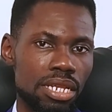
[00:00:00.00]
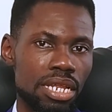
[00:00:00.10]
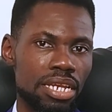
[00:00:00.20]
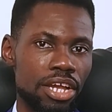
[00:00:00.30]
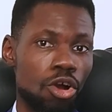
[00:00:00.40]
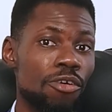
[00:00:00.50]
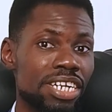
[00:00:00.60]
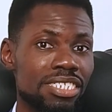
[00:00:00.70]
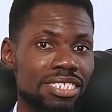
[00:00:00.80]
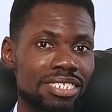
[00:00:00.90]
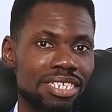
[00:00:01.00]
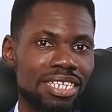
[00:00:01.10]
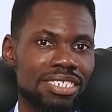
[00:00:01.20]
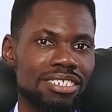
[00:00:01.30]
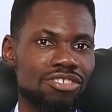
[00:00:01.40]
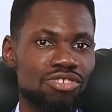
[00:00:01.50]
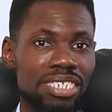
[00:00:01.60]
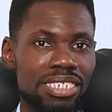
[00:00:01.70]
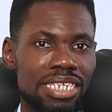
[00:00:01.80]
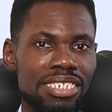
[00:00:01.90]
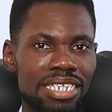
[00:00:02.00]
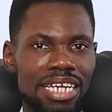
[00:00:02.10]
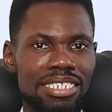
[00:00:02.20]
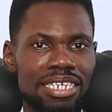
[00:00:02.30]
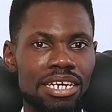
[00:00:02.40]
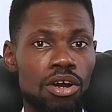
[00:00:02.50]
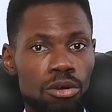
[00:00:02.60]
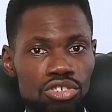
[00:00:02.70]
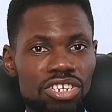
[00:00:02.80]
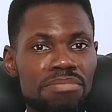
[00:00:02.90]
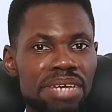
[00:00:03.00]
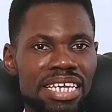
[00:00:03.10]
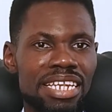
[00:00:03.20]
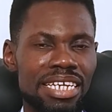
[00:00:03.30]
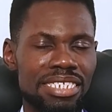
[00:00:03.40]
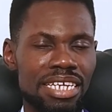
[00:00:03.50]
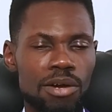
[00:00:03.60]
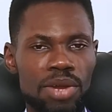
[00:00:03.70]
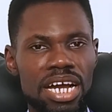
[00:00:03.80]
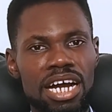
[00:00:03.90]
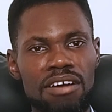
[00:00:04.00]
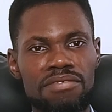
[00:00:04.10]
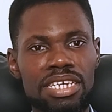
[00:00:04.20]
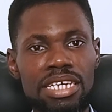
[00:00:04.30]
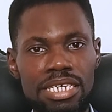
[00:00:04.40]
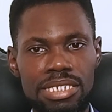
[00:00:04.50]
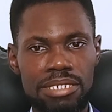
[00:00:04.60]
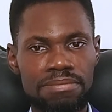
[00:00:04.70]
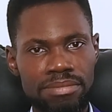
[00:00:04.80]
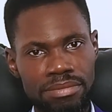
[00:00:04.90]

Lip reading: the current trend-setting idea or trend-making idea that we have is